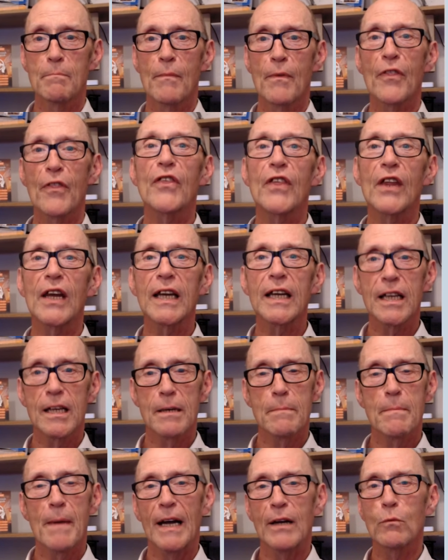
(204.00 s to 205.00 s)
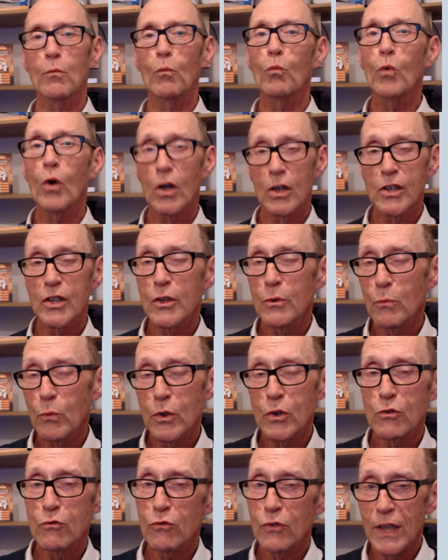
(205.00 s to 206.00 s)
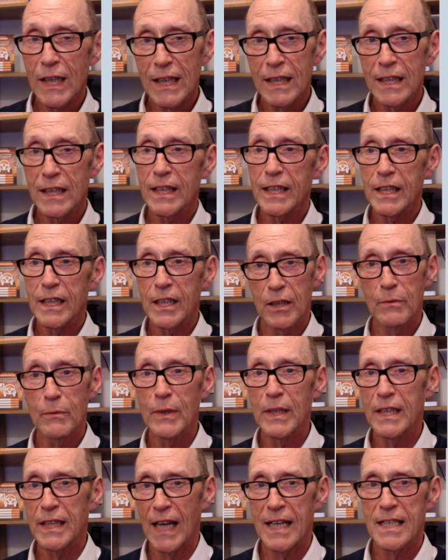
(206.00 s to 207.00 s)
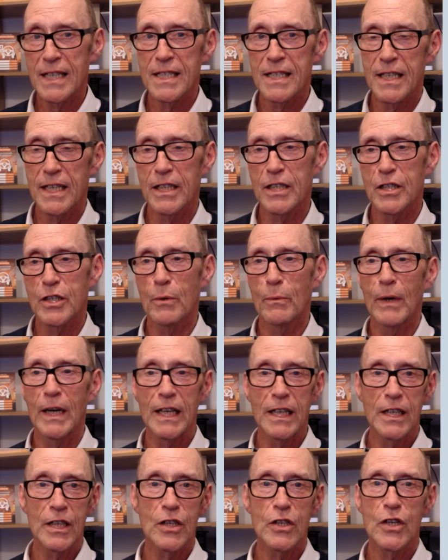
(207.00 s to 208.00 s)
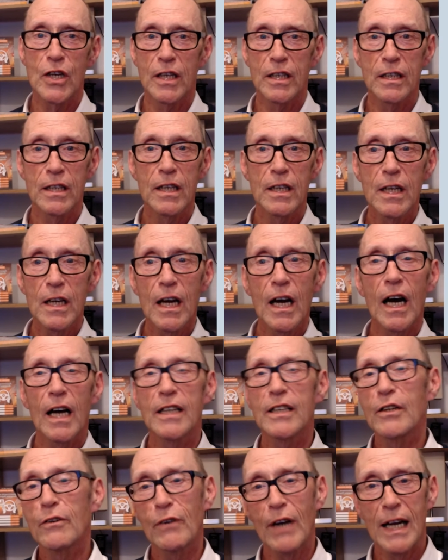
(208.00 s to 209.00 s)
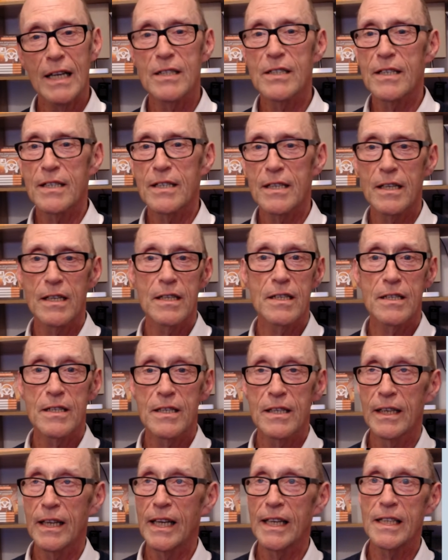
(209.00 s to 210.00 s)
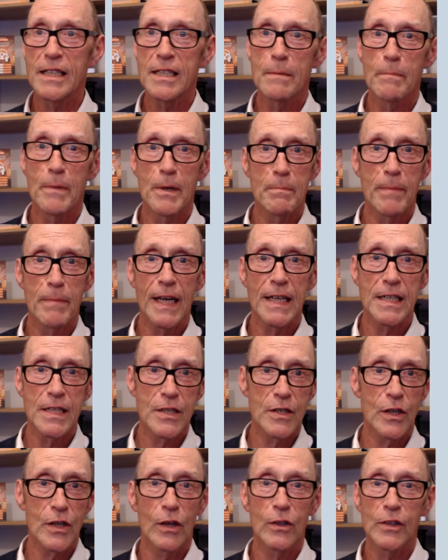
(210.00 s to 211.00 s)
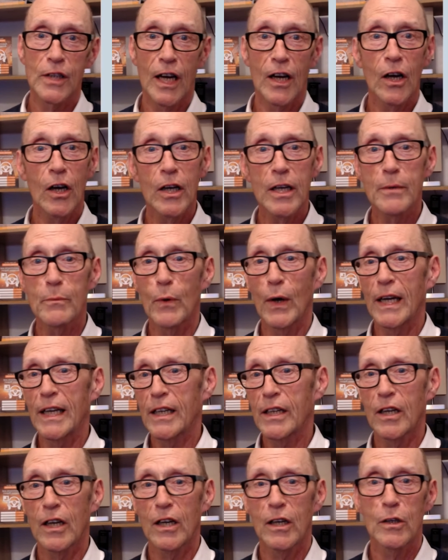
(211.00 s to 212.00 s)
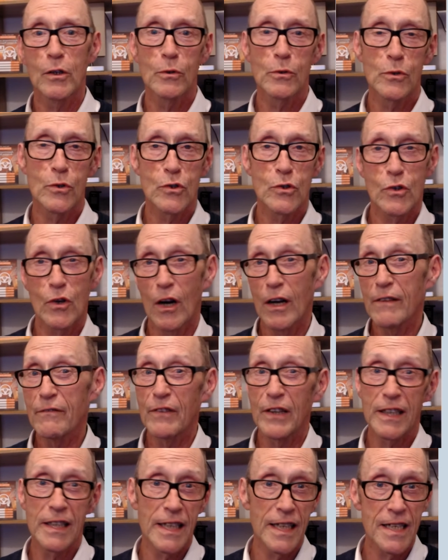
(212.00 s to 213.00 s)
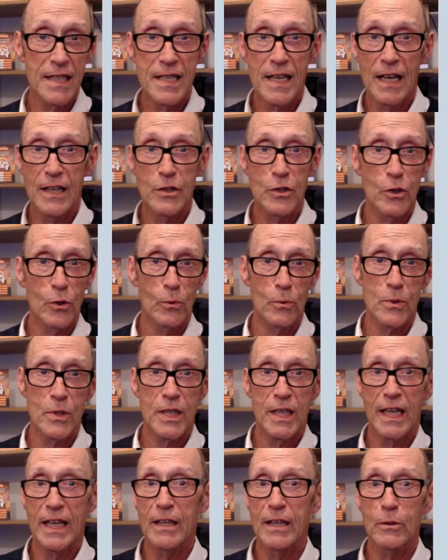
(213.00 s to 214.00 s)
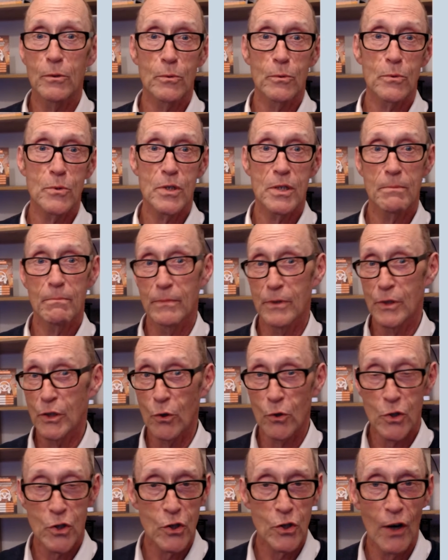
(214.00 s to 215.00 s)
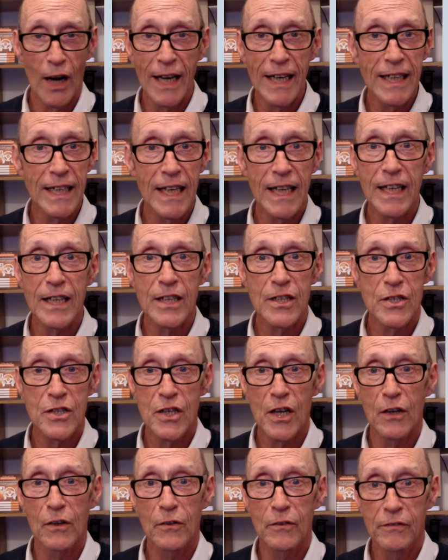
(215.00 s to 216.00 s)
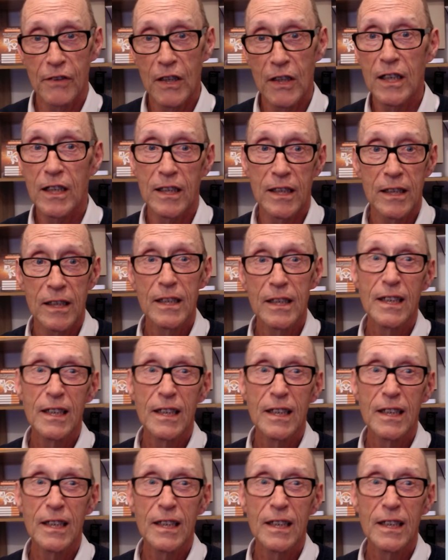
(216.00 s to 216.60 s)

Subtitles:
Think about what you would really do in that situation, and your answers need to be based on the highway code, driving the essential skills, your training so far,